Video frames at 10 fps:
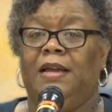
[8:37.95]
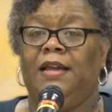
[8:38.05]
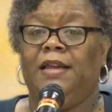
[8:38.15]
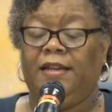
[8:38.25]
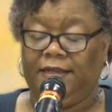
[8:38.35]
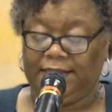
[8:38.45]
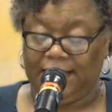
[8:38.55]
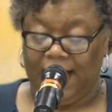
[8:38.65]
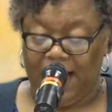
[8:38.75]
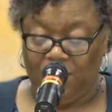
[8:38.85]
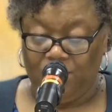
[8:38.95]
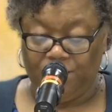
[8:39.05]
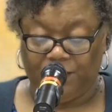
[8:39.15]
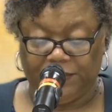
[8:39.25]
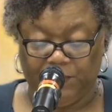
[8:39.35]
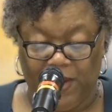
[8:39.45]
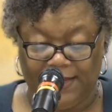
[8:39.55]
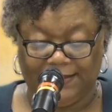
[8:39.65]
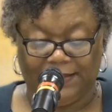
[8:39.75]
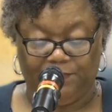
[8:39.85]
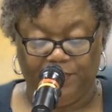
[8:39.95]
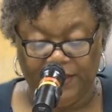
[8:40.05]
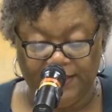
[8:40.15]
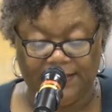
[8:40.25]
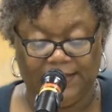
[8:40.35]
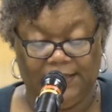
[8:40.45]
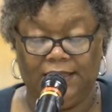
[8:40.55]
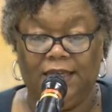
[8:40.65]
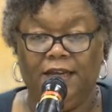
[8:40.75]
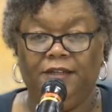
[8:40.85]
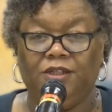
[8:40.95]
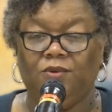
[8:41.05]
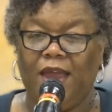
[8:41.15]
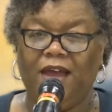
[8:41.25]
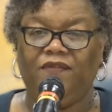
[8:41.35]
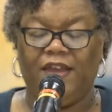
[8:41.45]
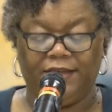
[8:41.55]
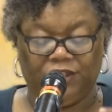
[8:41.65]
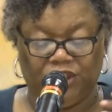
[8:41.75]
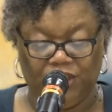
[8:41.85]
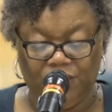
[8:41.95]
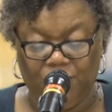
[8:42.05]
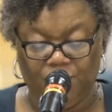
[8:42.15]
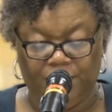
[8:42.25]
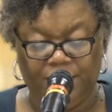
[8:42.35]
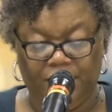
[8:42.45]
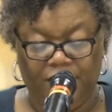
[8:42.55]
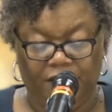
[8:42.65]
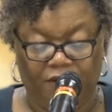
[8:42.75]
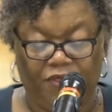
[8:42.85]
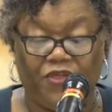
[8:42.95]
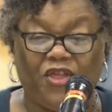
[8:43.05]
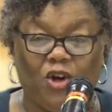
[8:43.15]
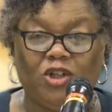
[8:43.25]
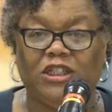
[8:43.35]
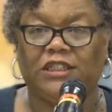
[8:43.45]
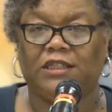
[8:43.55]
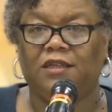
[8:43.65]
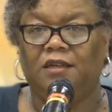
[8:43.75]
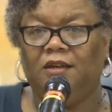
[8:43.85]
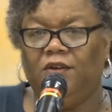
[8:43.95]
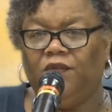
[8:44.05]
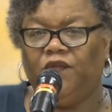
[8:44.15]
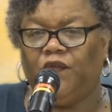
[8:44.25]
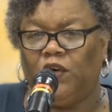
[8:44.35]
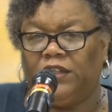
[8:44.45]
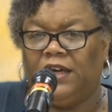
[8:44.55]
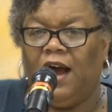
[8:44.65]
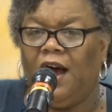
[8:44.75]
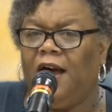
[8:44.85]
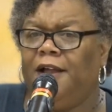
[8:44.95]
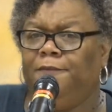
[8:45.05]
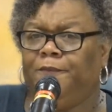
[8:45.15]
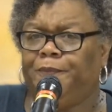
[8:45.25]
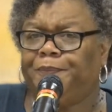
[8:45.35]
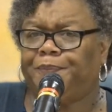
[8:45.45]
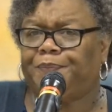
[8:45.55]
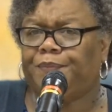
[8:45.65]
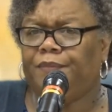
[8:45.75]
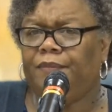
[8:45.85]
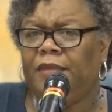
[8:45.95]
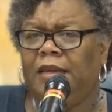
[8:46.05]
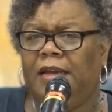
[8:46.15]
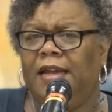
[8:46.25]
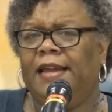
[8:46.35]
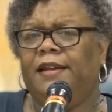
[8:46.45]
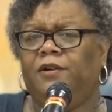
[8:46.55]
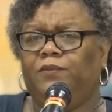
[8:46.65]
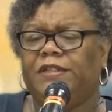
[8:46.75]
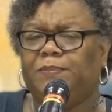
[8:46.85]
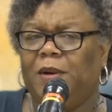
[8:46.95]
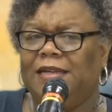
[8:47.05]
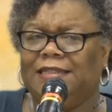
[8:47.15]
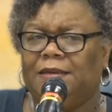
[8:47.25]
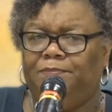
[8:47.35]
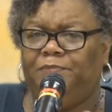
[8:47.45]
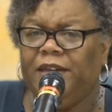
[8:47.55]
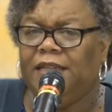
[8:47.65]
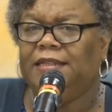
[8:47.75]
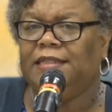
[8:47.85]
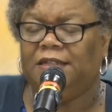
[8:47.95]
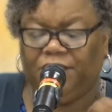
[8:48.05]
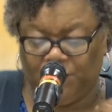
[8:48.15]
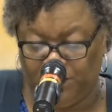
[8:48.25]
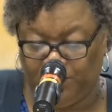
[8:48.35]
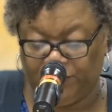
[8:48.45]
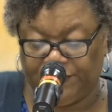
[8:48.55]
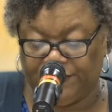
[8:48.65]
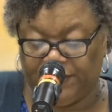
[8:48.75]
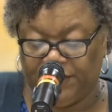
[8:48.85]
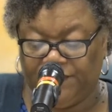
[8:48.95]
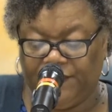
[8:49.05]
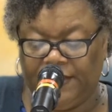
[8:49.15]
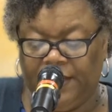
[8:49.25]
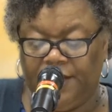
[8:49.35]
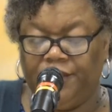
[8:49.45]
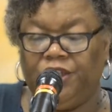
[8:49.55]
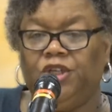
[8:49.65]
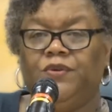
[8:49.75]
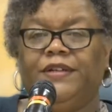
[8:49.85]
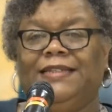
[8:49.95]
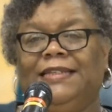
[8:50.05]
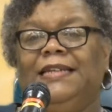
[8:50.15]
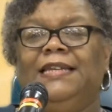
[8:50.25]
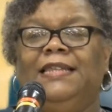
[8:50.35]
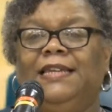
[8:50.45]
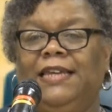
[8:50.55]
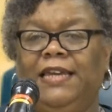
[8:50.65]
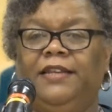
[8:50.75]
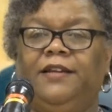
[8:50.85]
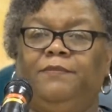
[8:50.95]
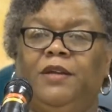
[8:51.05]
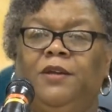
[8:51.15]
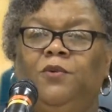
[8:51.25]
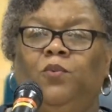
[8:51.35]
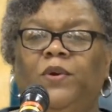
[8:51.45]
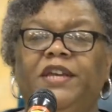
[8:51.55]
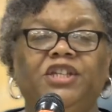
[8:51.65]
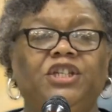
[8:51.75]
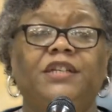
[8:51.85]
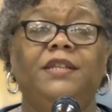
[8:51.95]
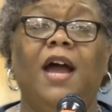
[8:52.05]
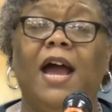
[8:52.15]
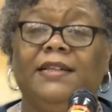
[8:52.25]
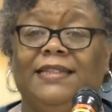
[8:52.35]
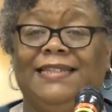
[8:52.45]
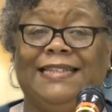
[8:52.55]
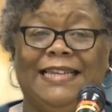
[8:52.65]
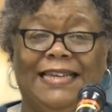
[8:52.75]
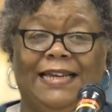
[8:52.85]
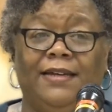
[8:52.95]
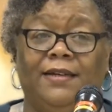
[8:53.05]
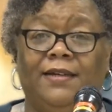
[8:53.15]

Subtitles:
It is our responsibility to have that genuine thirst for God and a responsibility for preserving unity in the kingdom. We should not seek